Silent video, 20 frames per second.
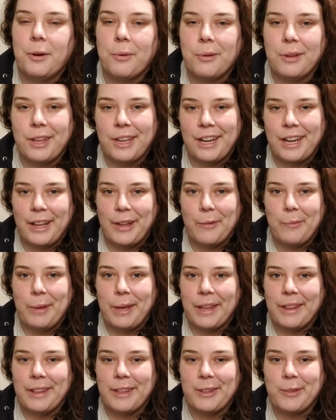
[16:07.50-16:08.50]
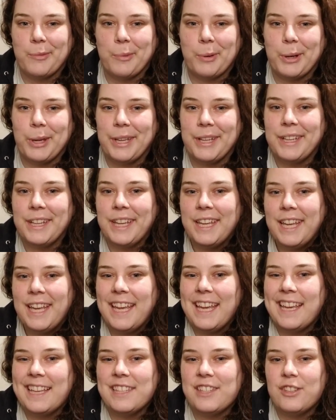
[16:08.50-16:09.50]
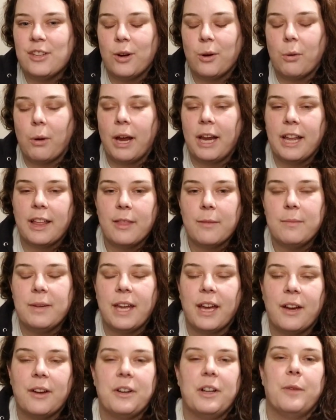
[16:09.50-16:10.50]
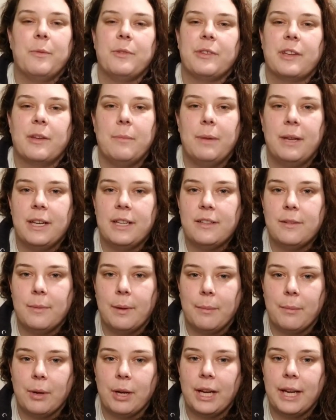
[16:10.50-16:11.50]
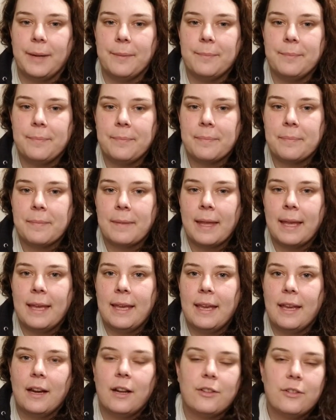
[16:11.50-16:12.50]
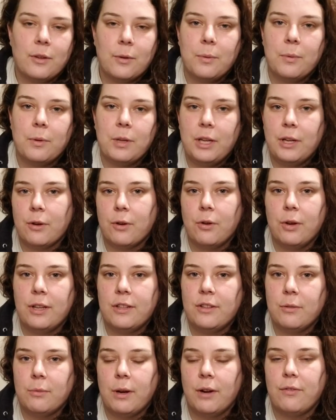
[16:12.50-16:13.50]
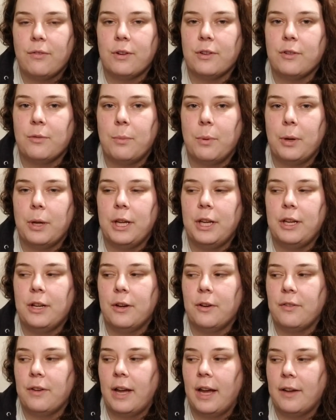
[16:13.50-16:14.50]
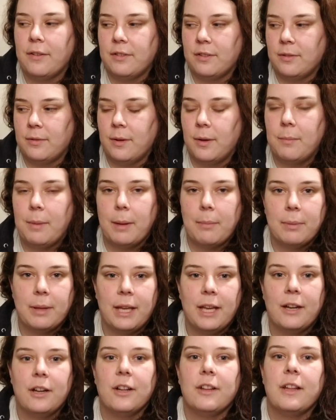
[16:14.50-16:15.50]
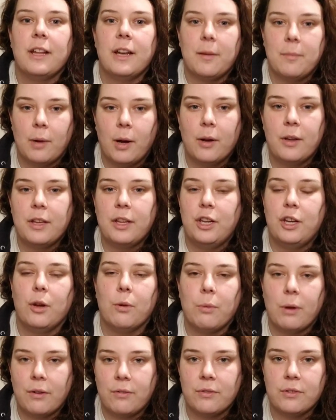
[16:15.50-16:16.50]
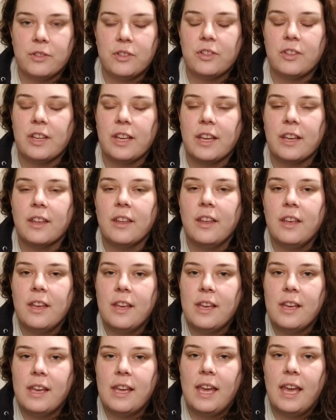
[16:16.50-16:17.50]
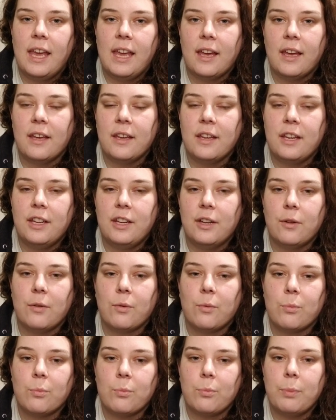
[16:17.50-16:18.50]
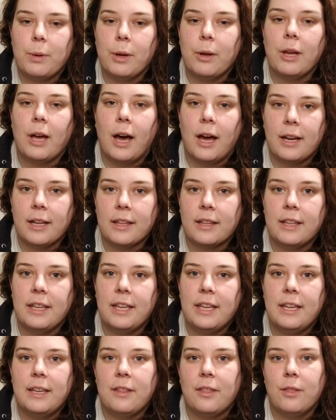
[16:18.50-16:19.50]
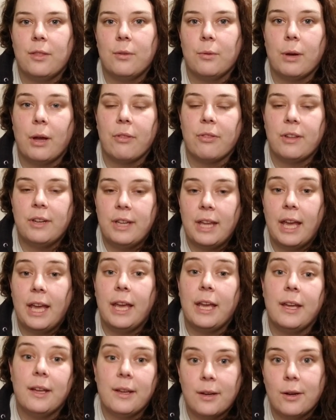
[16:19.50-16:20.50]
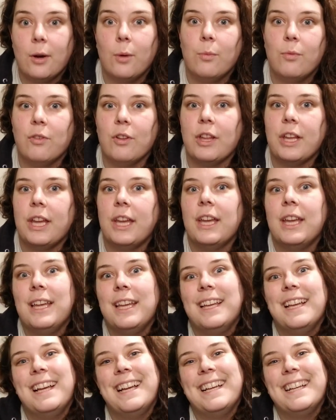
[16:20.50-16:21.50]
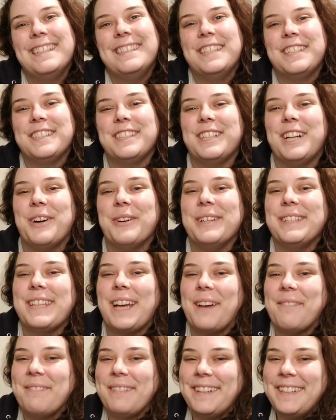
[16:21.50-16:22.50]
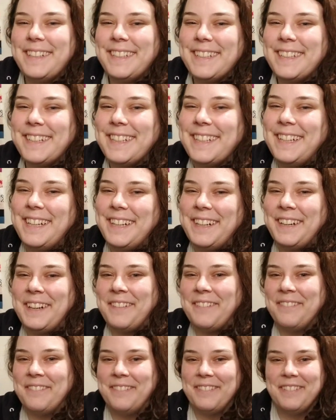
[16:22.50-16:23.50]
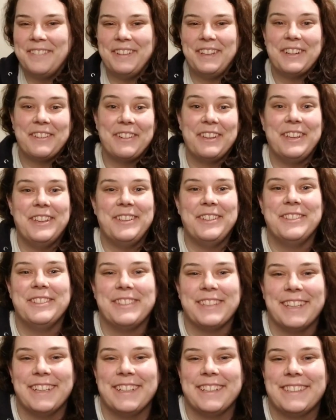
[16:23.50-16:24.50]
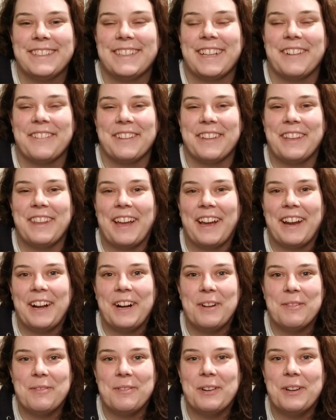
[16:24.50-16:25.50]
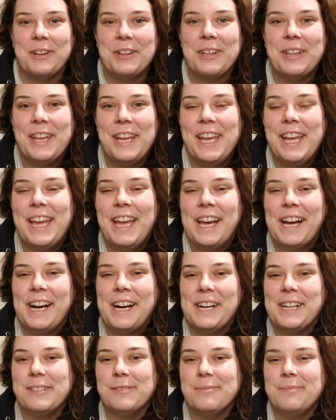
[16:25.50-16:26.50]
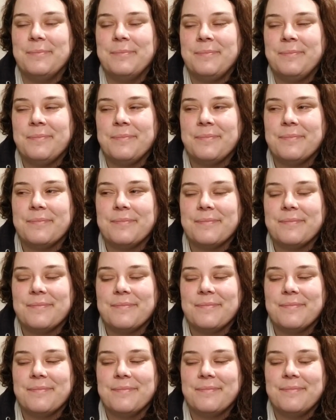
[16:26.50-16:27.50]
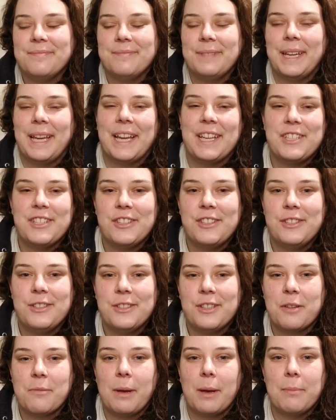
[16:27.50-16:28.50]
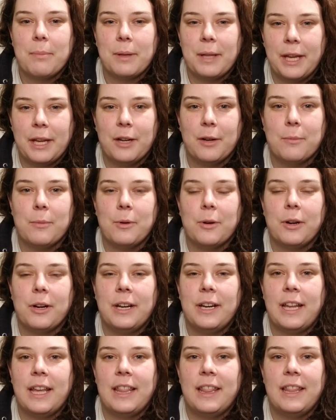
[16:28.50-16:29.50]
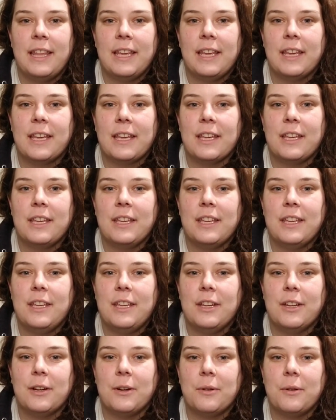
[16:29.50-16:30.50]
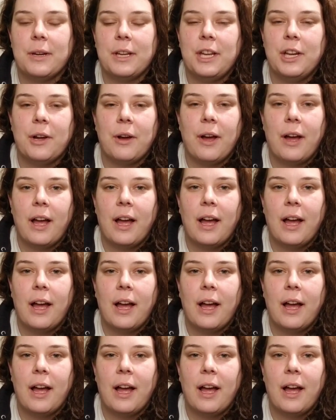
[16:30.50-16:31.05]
gonna, really going to help me at this point. And so writing them down helps commit it to memory. It also, you know, creates a reference point. You know, if I have my planner that I'm, you know, referencing, at, you know, periodically throughout the day, hopefully. Uh, it doesn't always happen. Um, if you don't use it, it's not really that helpful. Um, but yeah, just using my planner more. And I think, you know, you know,